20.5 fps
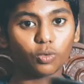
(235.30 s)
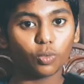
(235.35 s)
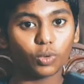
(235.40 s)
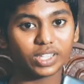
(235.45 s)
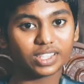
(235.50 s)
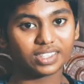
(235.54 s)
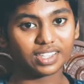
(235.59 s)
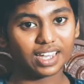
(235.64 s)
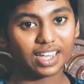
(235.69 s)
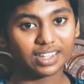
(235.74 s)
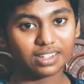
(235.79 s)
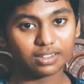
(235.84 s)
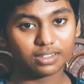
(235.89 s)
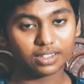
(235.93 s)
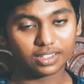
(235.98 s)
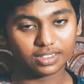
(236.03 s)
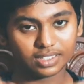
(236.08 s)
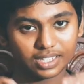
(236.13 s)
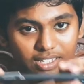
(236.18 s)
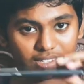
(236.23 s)
width, and
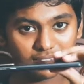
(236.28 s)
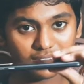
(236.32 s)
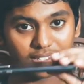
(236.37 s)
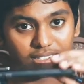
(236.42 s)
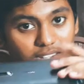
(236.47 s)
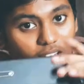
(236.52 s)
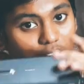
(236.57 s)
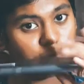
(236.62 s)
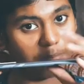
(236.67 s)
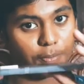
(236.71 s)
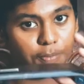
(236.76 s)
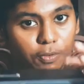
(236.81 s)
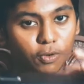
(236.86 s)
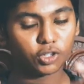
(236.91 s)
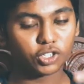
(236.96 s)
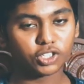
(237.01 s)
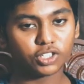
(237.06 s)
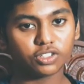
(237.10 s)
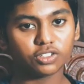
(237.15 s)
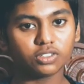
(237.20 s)
the thickness are
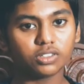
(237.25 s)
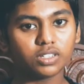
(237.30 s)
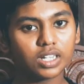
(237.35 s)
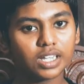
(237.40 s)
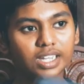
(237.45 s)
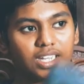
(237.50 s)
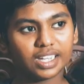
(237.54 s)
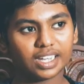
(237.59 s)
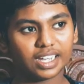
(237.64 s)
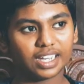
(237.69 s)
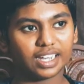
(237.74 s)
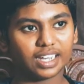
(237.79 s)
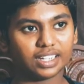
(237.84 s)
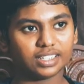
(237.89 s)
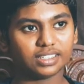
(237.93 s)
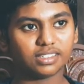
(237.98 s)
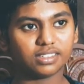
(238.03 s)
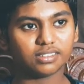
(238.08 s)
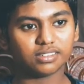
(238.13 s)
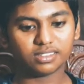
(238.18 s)
proportional.
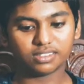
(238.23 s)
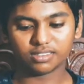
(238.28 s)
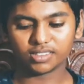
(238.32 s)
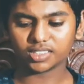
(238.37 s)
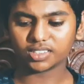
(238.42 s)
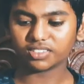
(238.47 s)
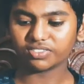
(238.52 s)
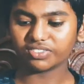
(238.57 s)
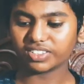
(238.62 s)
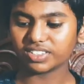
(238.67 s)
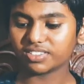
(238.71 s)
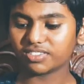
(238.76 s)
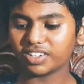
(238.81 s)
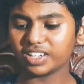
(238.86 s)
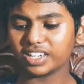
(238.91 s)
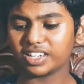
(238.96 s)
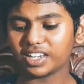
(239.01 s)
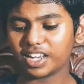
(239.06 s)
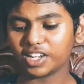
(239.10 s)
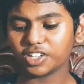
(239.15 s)
And this feels
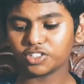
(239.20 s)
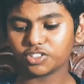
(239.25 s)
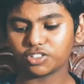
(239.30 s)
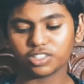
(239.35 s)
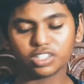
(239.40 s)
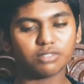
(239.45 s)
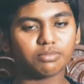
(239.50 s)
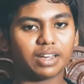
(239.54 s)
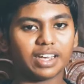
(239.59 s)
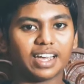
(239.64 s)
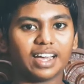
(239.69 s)
really natural in my